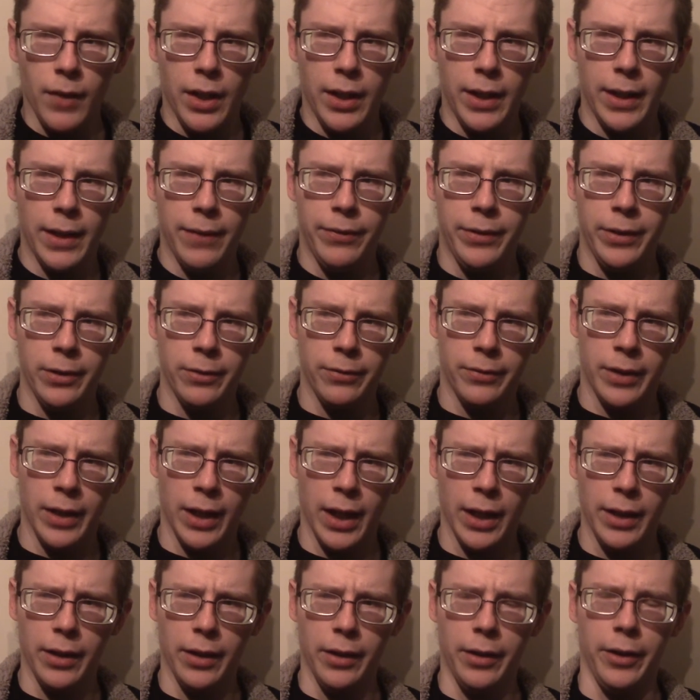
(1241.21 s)
If you've
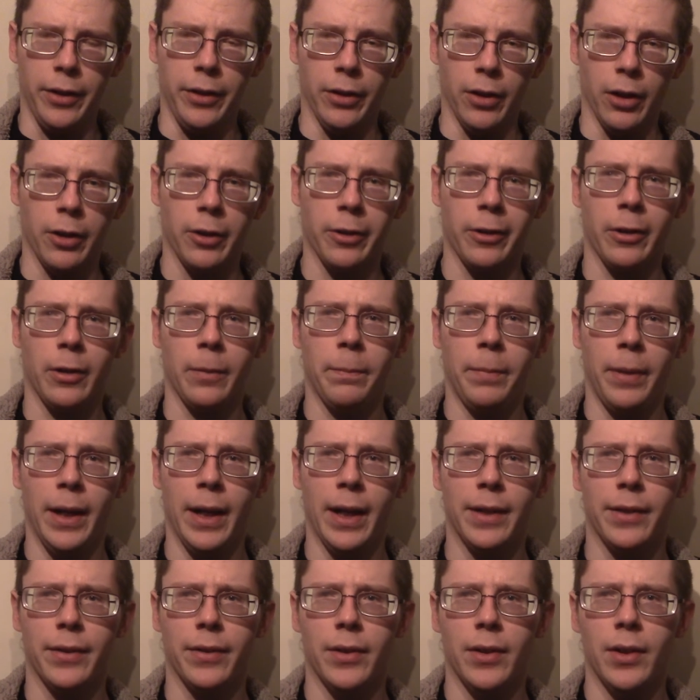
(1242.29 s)
got a younger
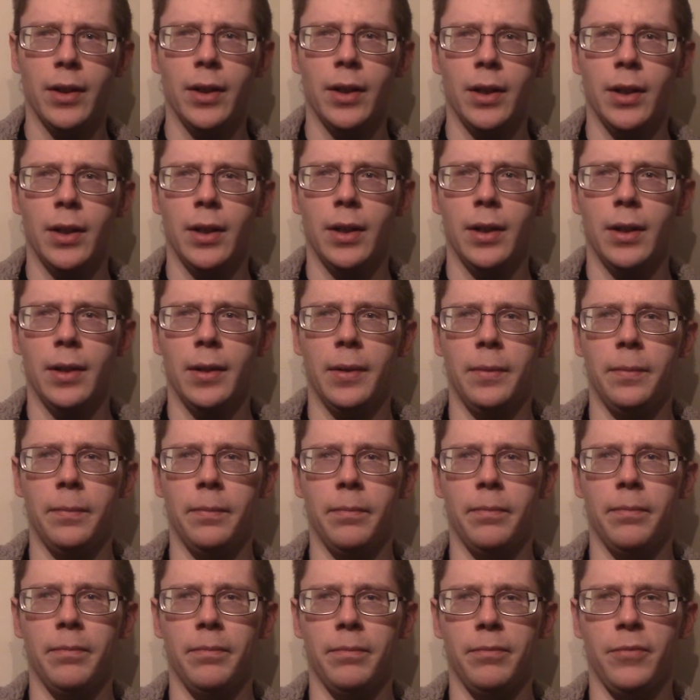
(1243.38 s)
pet,
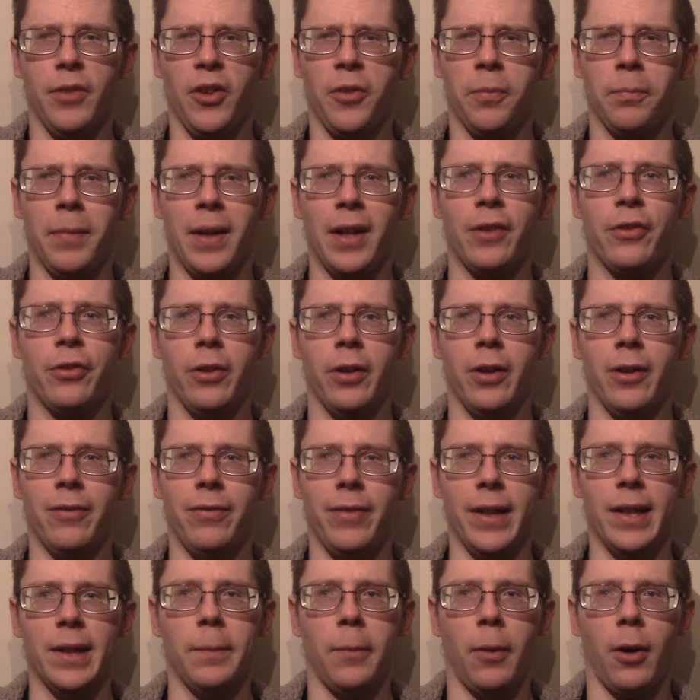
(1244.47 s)
just make sure you
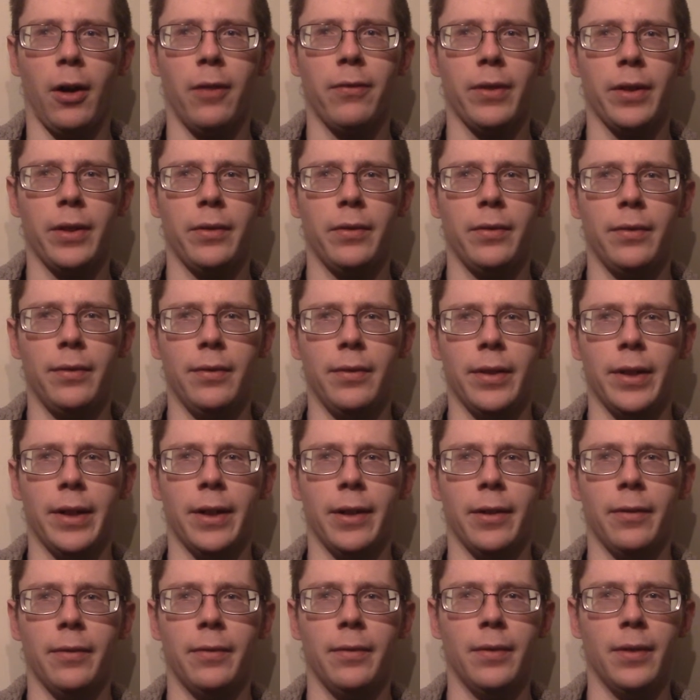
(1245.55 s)
feed them often.
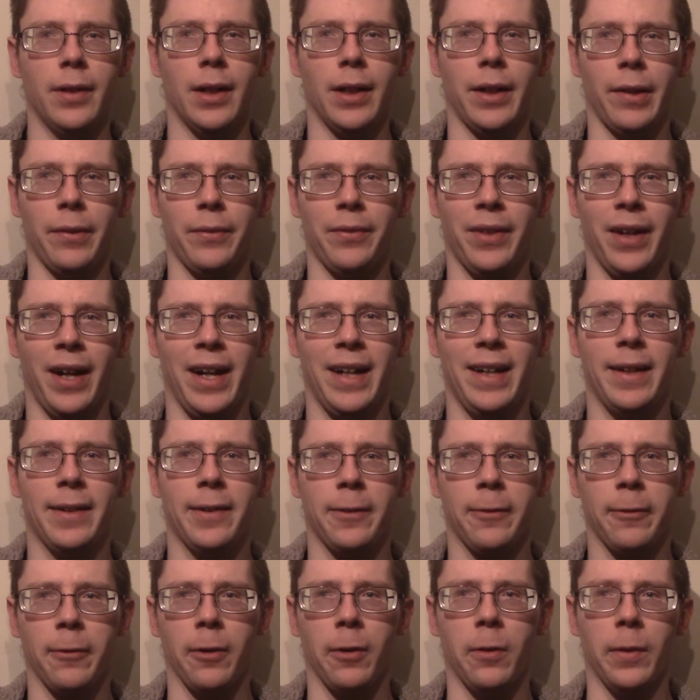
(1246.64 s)
They're tiny,
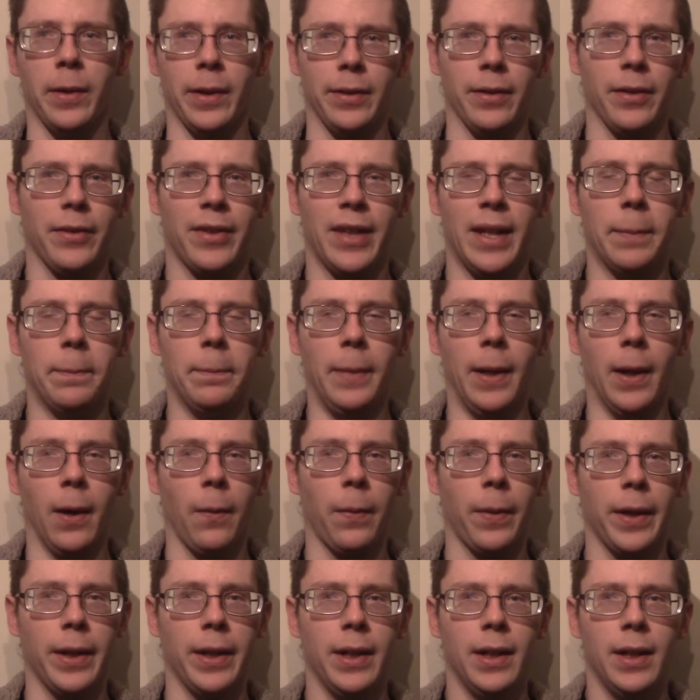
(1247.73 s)
they're growing. Just keep them
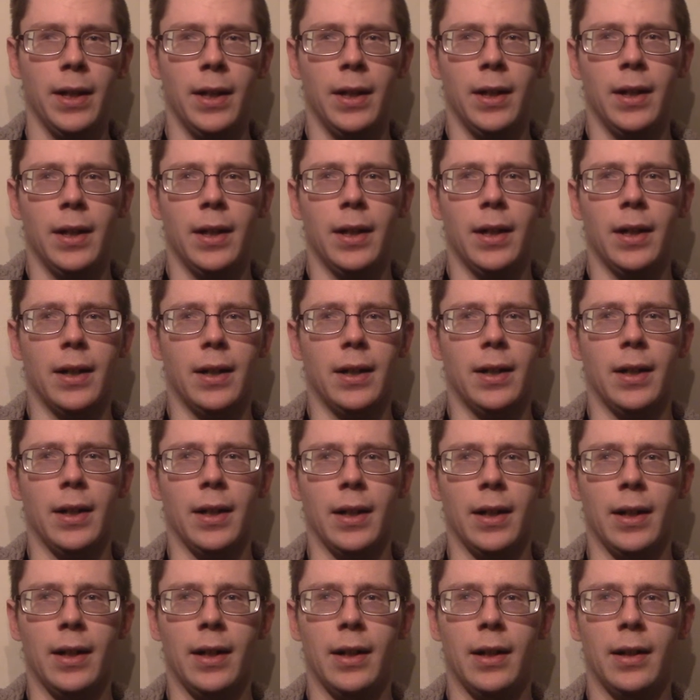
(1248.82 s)
healthy.
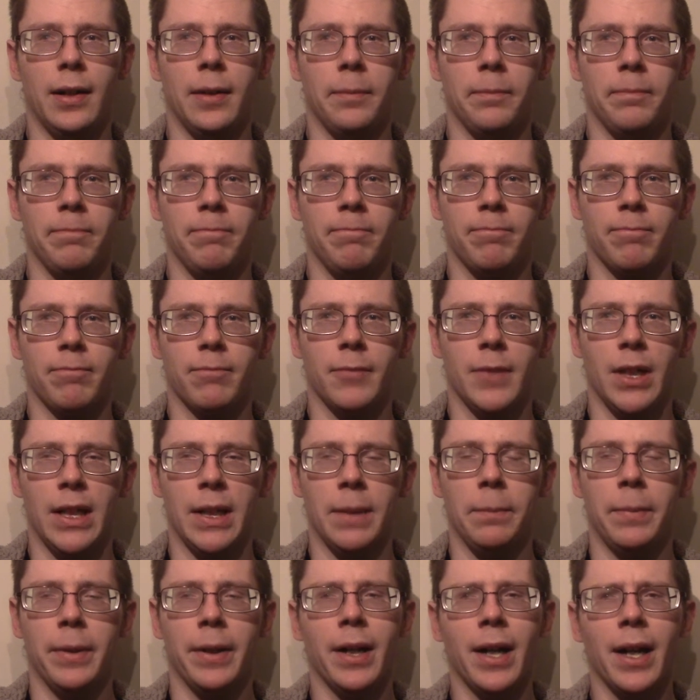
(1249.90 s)
And
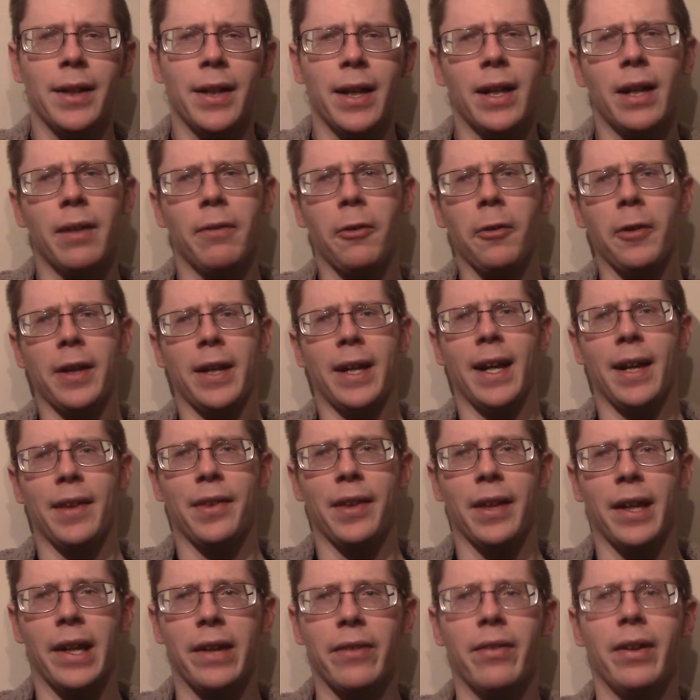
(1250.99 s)
beyond that, I really can't
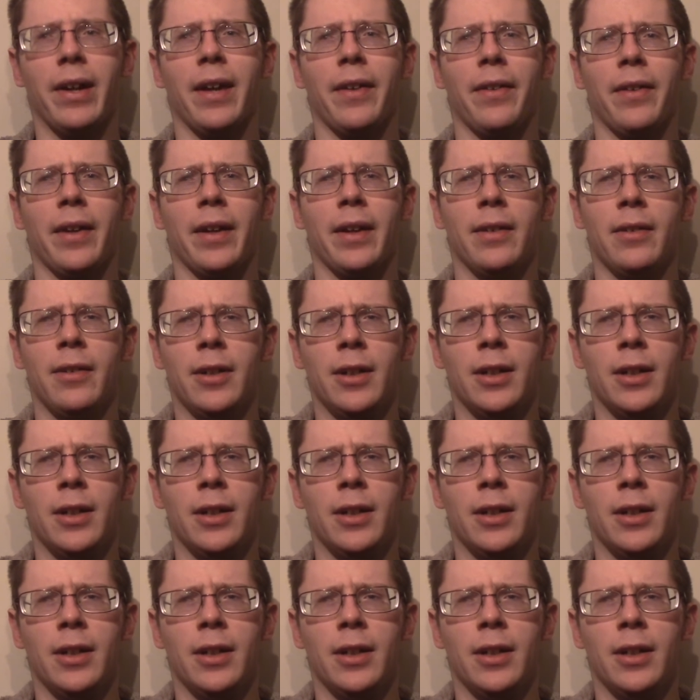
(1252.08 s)
think of anything